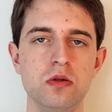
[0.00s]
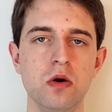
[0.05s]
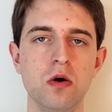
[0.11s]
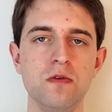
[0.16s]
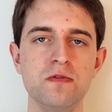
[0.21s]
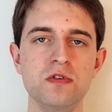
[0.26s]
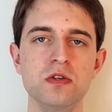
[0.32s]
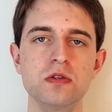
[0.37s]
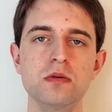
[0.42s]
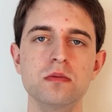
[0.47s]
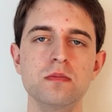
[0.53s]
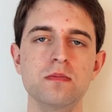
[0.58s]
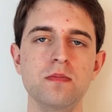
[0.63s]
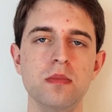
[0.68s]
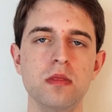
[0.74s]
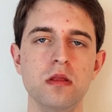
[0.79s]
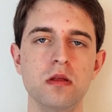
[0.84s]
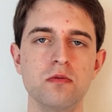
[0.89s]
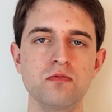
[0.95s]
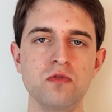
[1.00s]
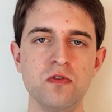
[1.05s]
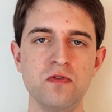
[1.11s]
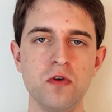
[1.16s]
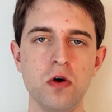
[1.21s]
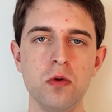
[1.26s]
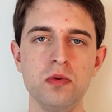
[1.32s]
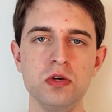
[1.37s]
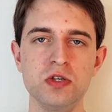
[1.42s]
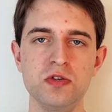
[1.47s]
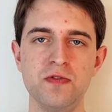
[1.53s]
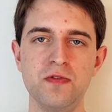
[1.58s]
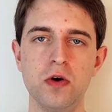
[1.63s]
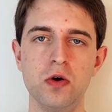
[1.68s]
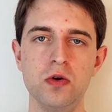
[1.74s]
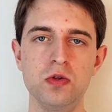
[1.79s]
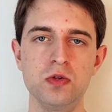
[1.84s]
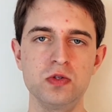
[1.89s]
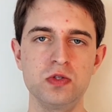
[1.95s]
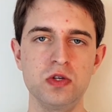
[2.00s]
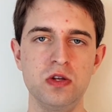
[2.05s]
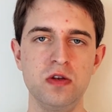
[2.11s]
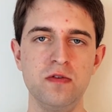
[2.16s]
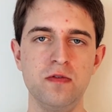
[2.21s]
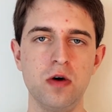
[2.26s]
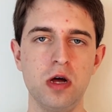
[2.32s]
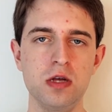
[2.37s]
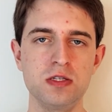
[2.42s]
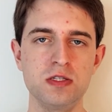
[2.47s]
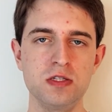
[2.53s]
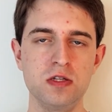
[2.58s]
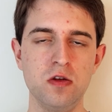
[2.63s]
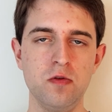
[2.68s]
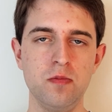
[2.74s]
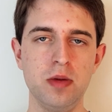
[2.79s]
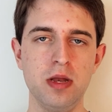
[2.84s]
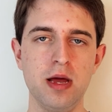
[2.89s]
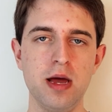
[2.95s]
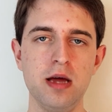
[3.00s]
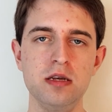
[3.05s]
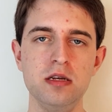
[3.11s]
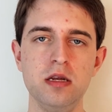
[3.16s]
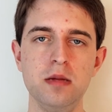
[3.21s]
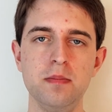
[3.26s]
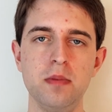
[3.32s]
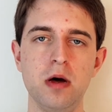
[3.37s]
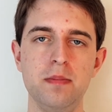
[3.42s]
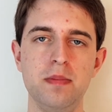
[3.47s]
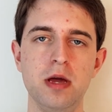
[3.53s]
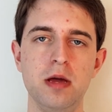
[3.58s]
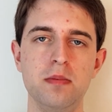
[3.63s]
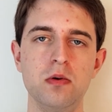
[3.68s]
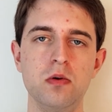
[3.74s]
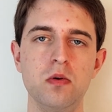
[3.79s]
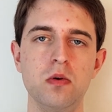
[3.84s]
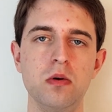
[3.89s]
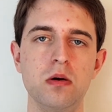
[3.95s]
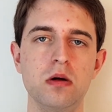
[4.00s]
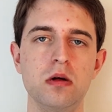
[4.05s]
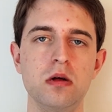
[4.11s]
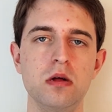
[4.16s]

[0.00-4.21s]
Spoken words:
Often, refurbished phones are devices that have been handed in by people